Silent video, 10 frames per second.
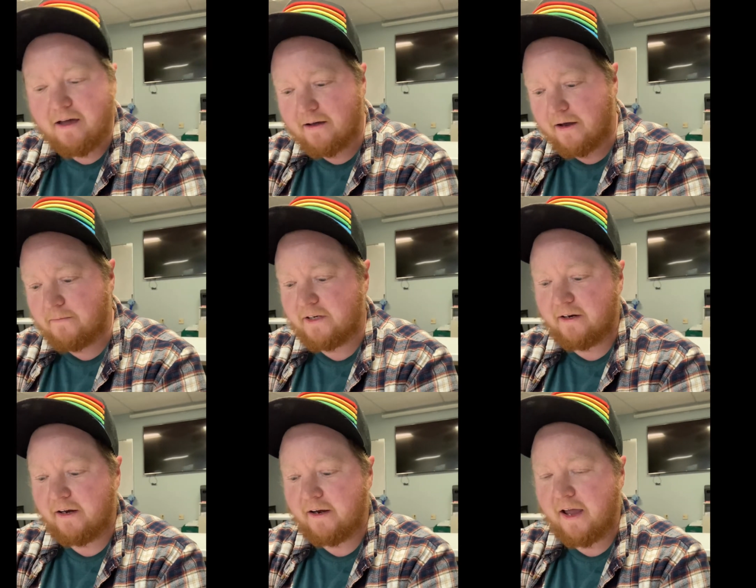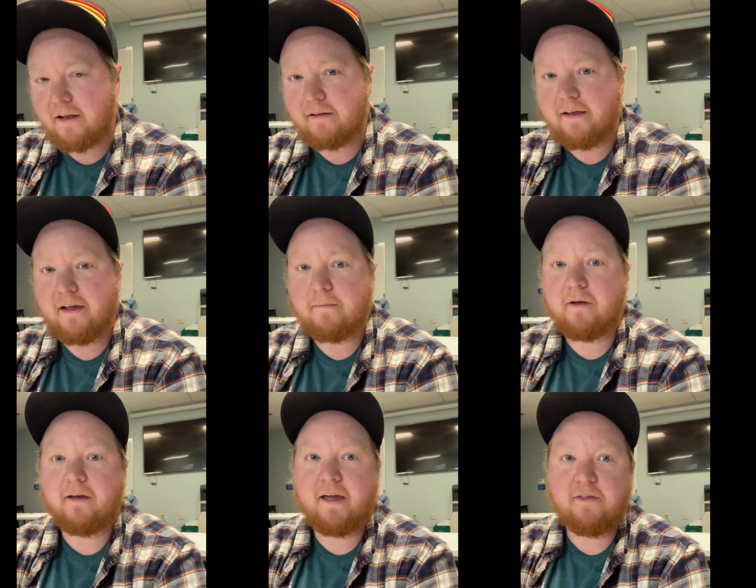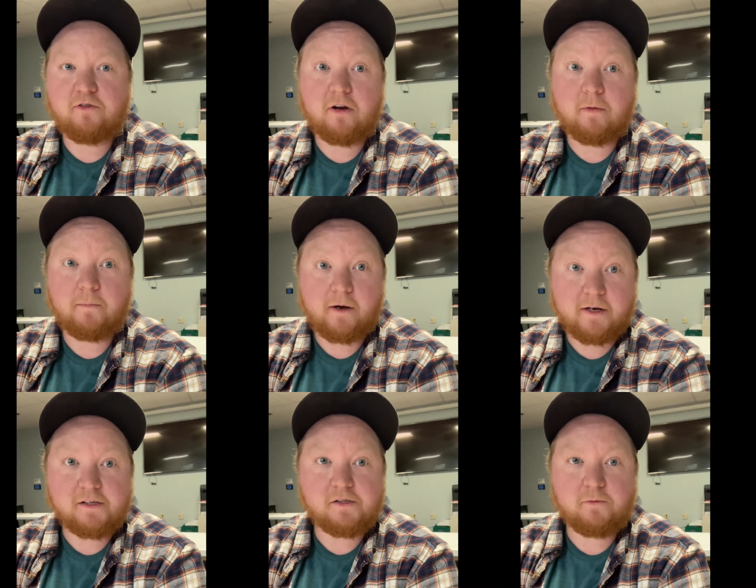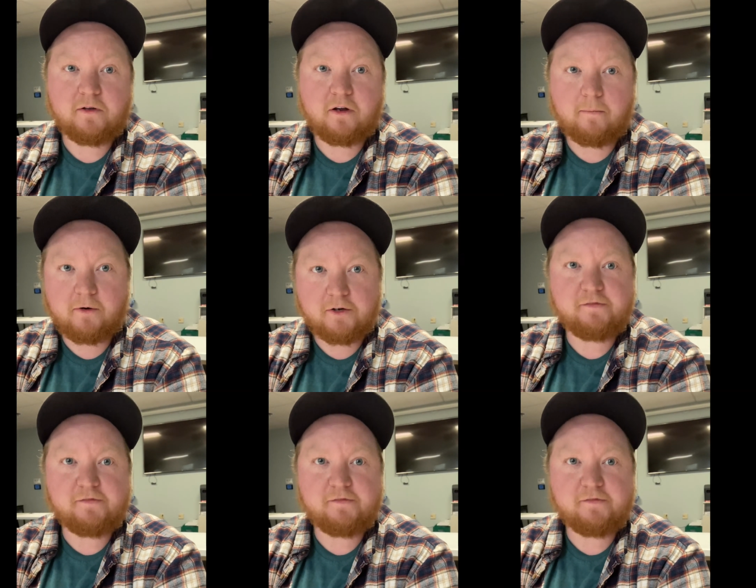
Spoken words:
I'm Darien Handley. I'm an 8th-term apprentice with Carpenters